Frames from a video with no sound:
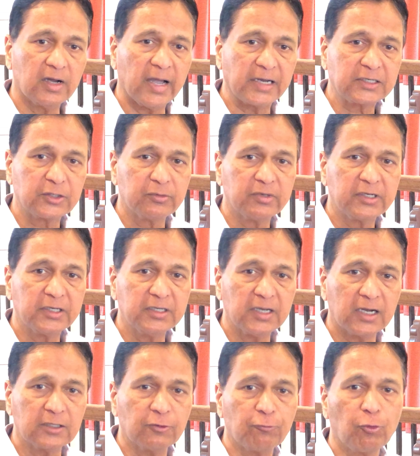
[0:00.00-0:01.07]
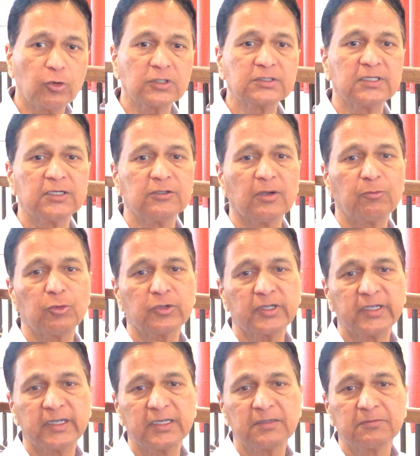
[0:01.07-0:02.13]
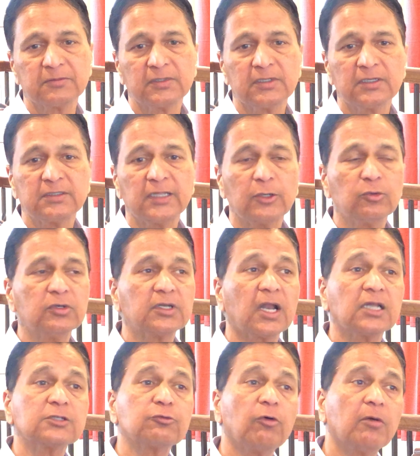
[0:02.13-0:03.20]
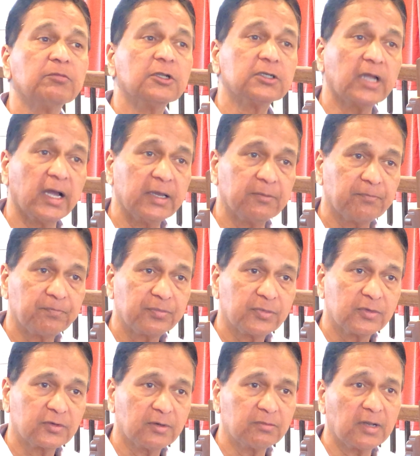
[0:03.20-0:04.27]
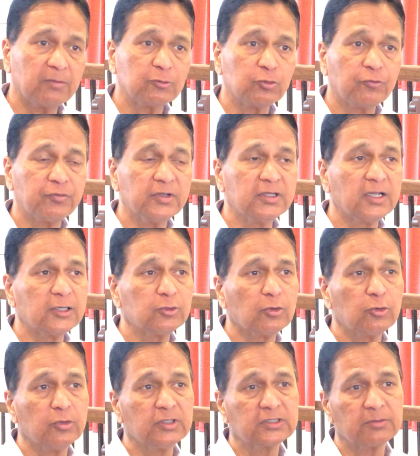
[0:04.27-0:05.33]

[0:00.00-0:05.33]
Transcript: activity and the focus that you are putting in, that will transform the time sometimes you feel that you're doing